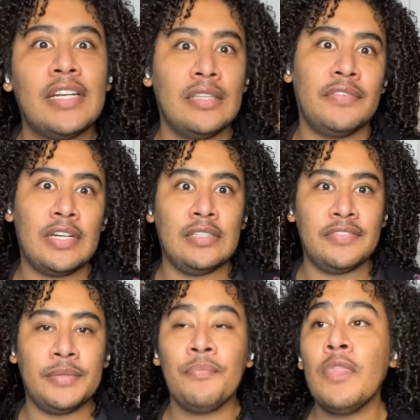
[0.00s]
it. I love it. I love
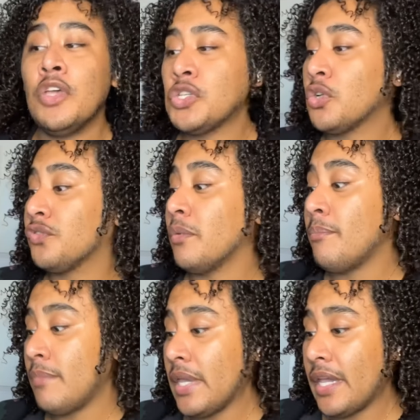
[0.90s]
it. So for
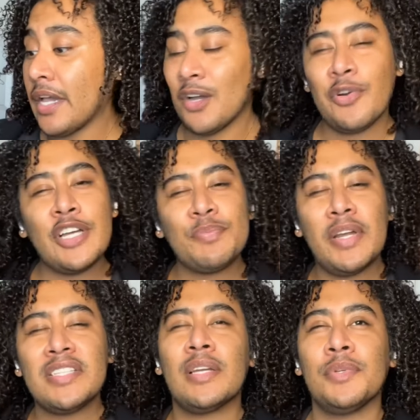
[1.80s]
me, a
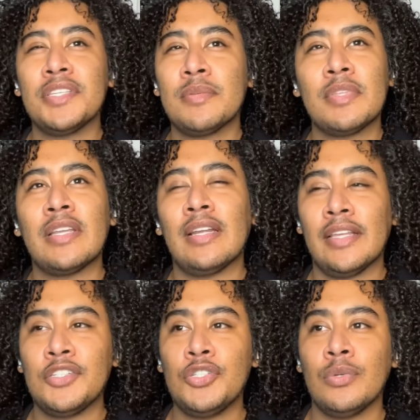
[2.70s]
crossbody is not really something that I
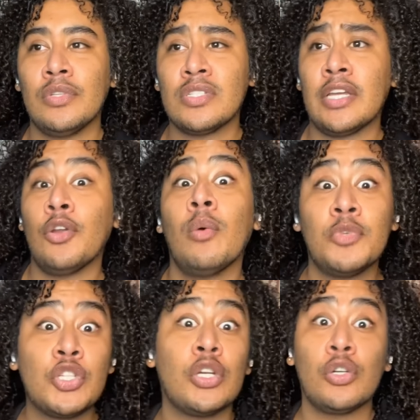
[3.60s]
like to do unless I know I'm
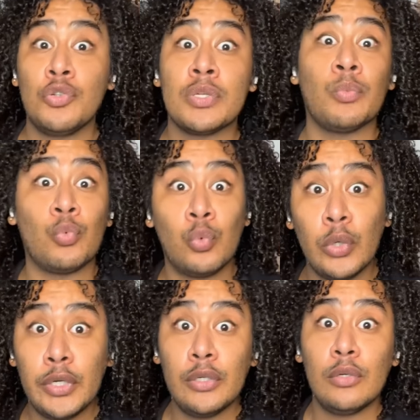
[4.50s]
just going to go do some
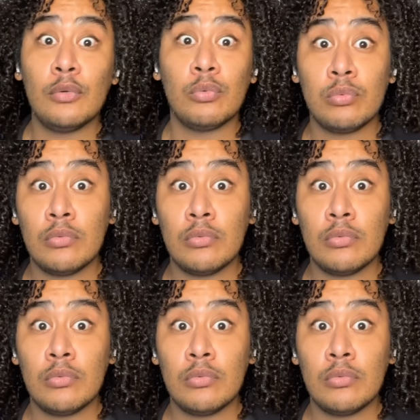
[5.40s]
real